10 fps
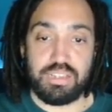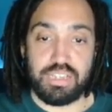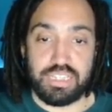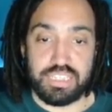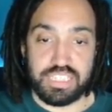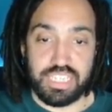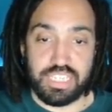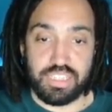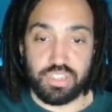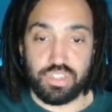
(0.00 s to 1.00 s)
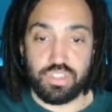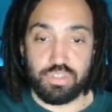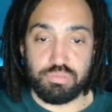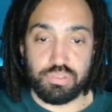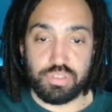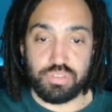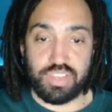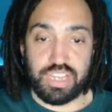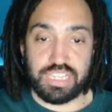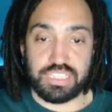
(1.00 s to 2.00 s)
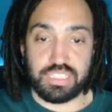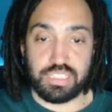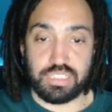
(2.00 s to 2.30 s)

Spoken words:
And then taking the cube root of that